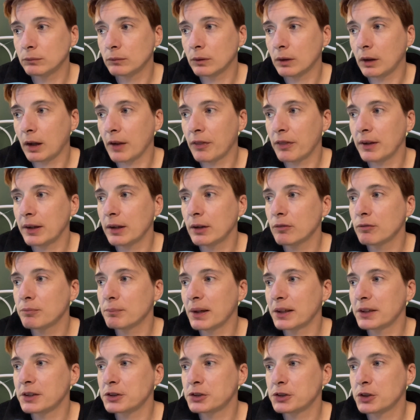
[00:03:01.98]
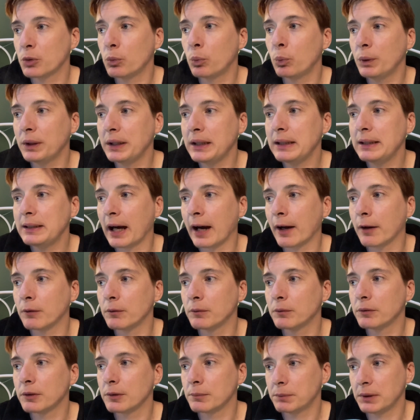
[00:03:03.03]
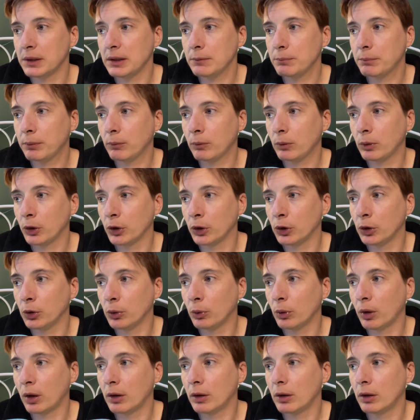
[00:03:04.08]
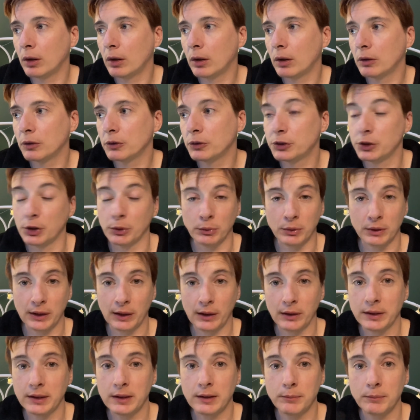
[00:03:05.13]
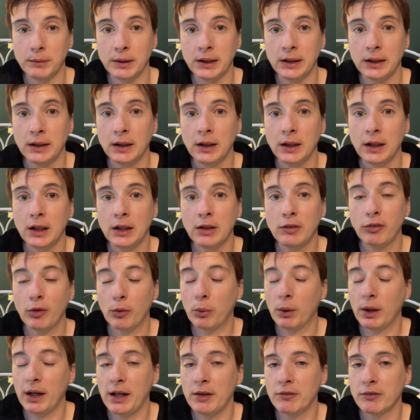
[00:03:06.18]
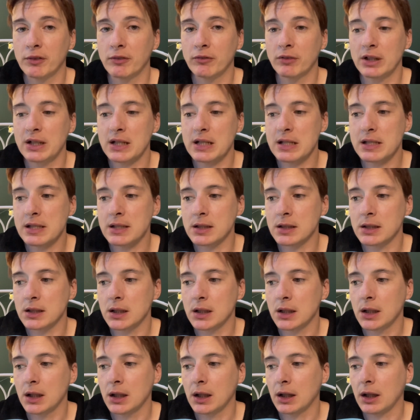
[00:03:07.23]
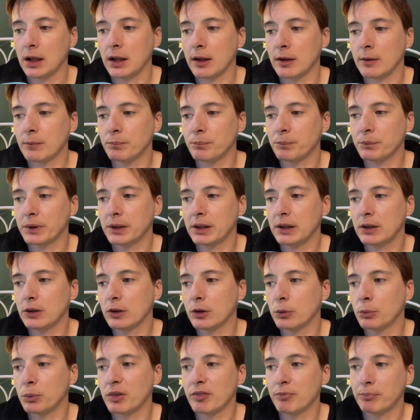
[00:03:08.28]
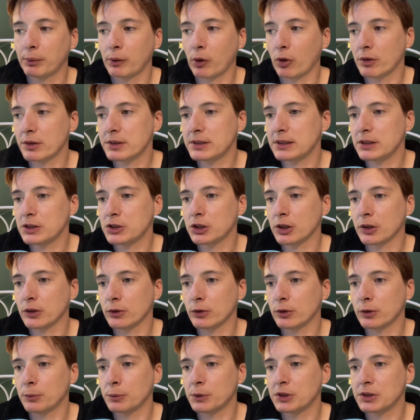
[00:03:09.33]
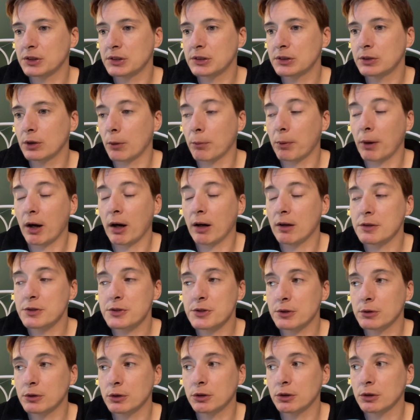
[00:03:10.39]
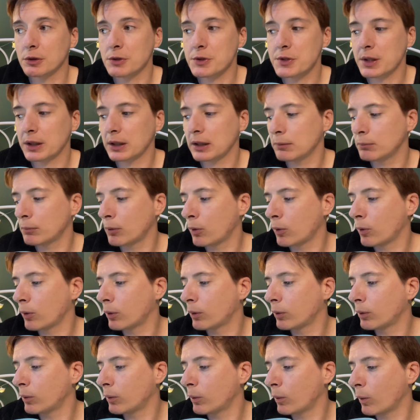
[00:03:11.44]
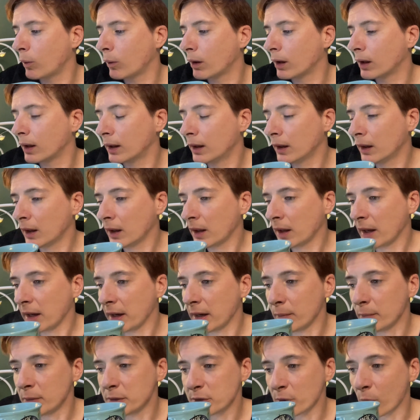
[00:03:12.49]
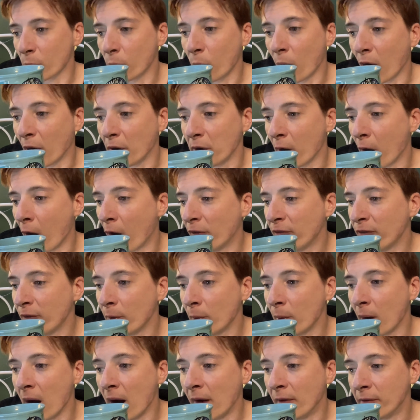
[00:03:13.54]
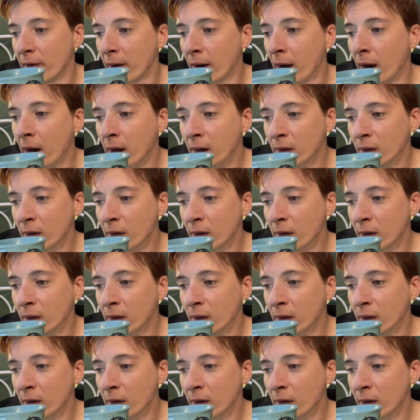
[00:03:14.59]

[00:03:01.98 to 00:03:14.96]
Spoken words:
I think I've managed to weed out the people who don't like me for whatever reason. You know, we've blocked each other, or our paths don't cross anymore, or it was a one-off or whatever.